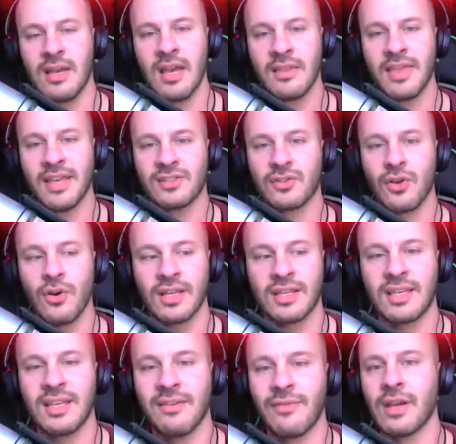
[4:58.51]
they start
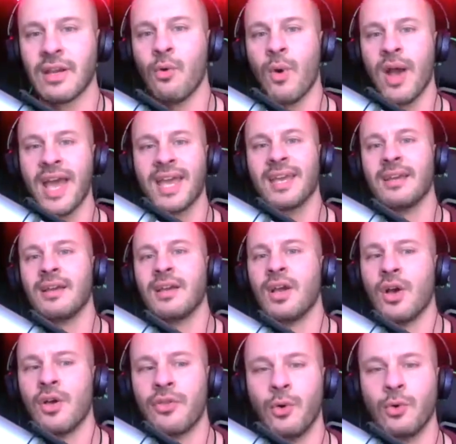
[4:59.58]
giving away
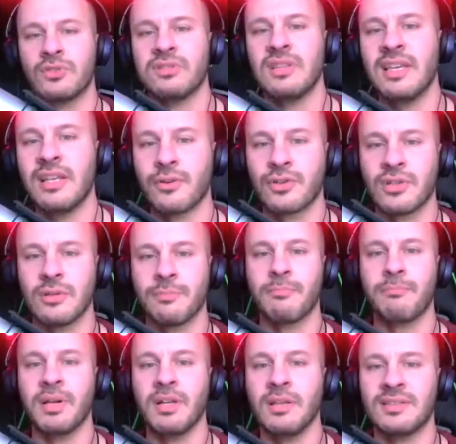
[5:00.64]
those leadership
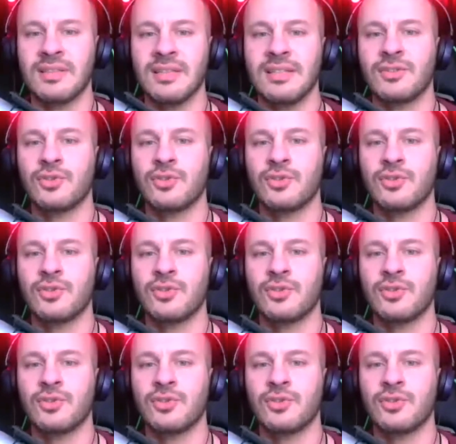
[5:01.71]
abilities